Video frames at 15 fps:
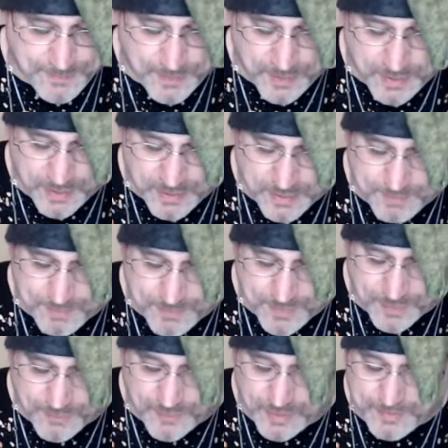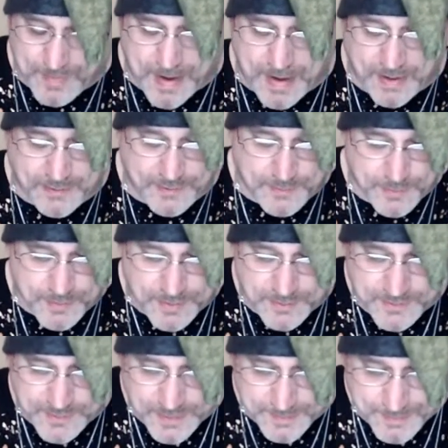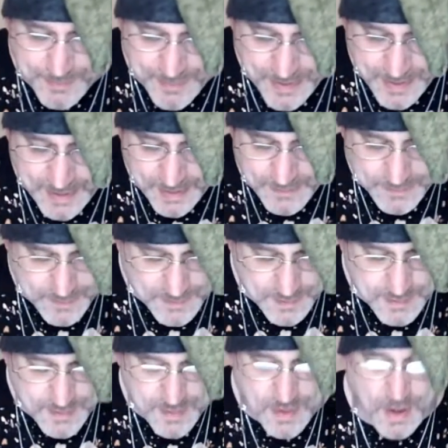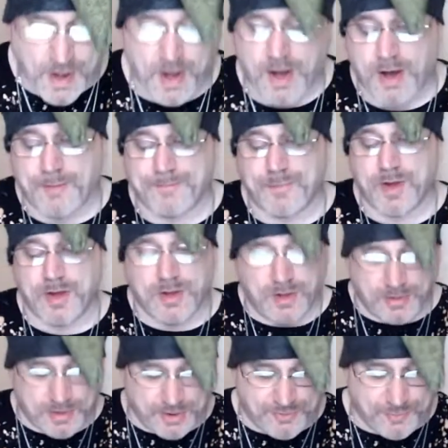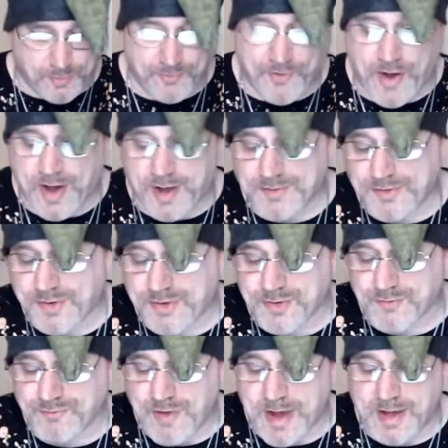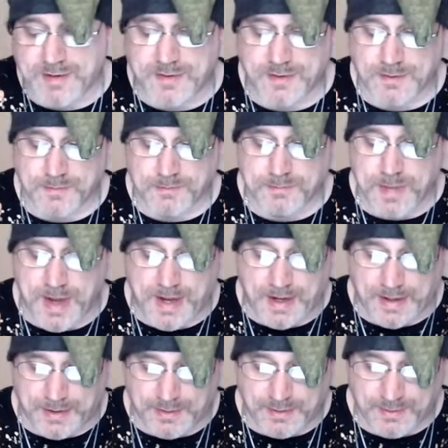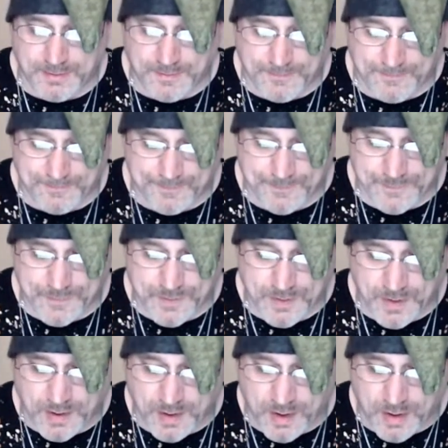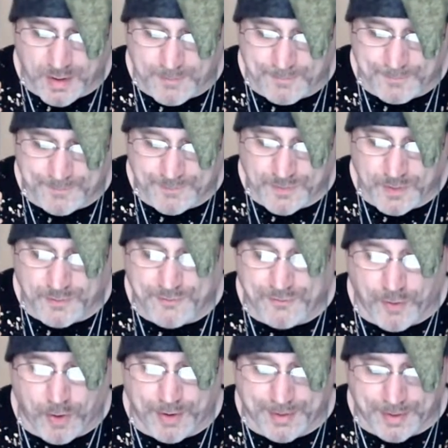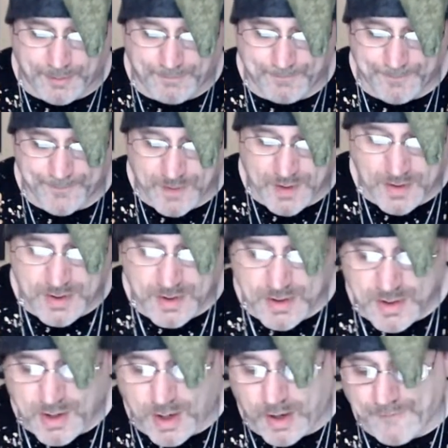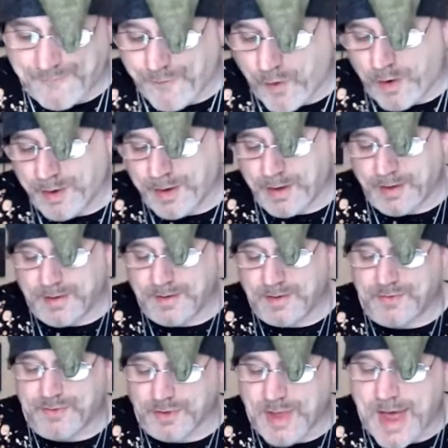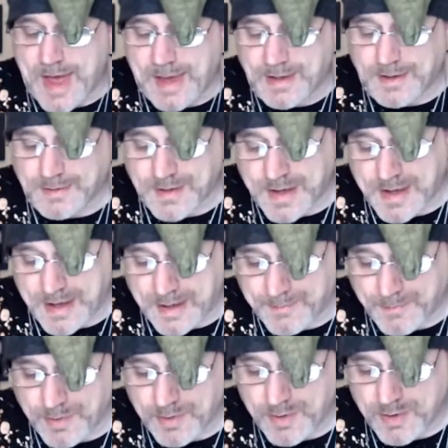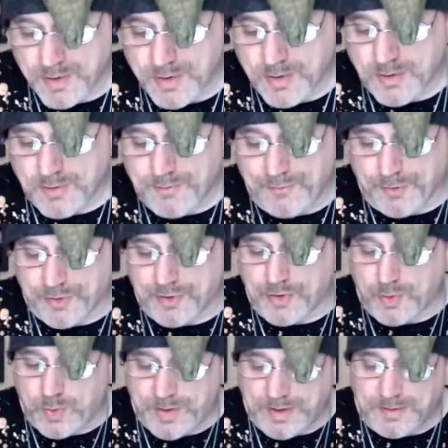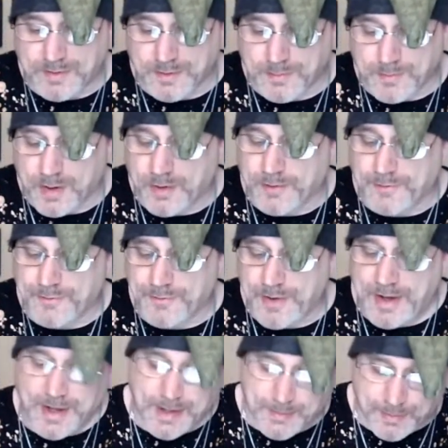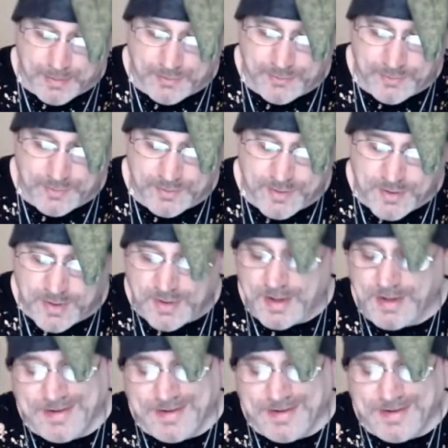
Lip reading: the green mask, we're going to skip that. Let's move on to the red maid, Fauna. Fauna is the Latin name for the queendom of animals. I